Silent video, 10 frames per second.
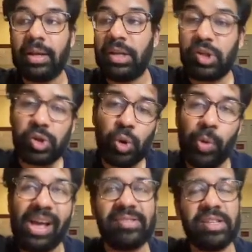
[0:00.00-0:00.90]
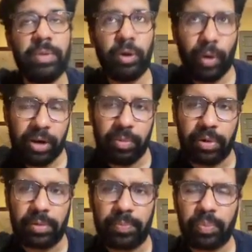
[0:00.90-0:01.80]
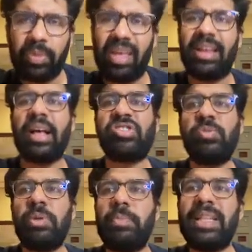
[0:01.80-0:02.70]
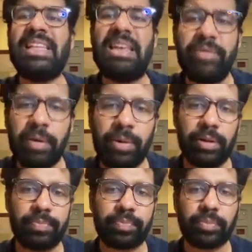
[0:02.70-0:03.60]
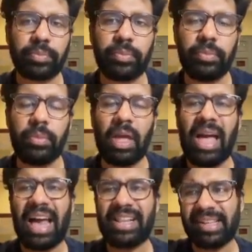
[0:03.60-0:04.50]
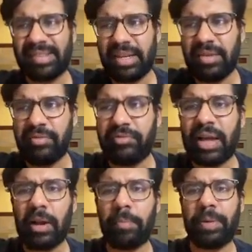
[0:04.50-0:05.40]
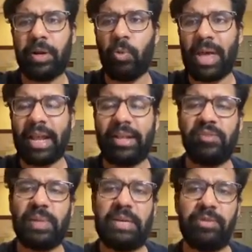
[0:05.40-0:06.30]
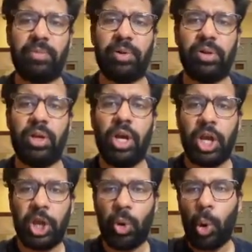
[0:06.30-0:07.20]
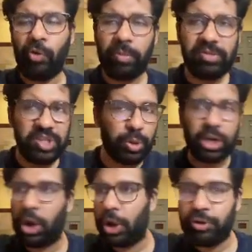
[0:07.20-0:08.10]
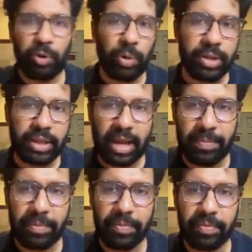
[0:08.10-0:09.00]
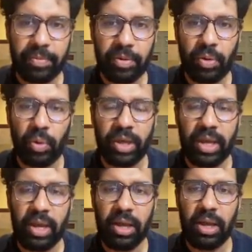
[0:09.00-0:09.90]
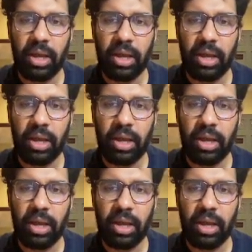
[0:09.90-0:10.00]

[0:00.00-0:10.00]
the story has to be credible. It has to be believable, and it has to develop in a way that is believable. You don't go from 0 to 100 one time, okay?